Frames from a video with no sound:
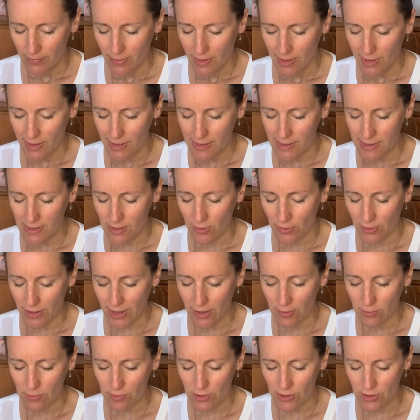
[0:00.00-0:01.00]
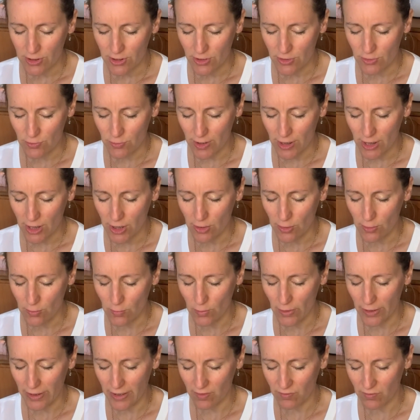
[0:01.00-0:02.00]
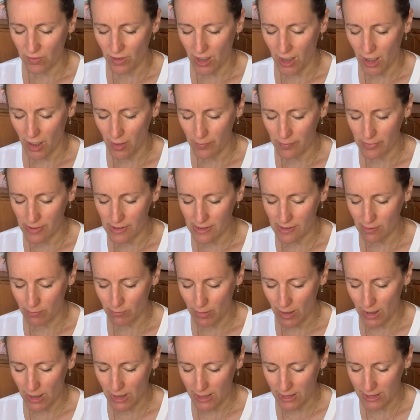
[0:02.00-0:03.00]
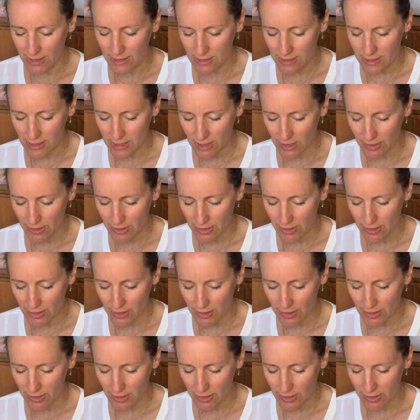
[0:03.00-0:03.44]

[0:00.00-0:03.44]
It's not out to trick you. Whatever comes to mind